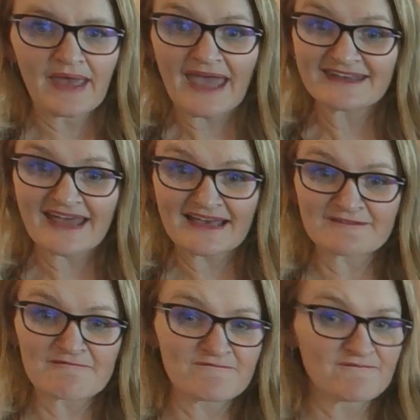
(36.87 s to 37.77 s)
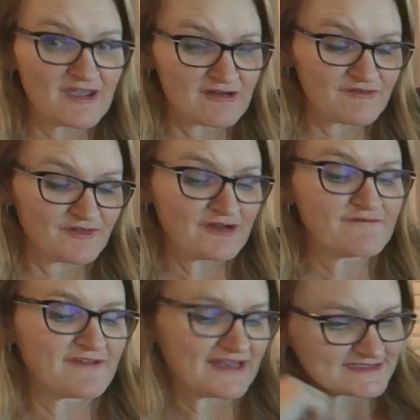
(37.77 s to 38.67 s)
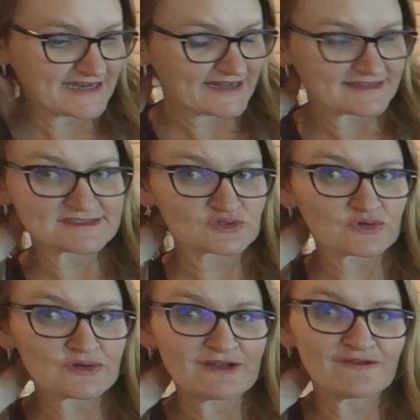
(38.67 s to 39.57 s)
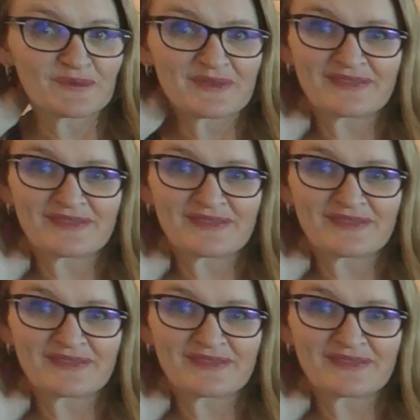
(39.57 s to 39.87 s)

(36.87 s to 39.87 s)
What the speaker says: And it has a very, very fascinating story if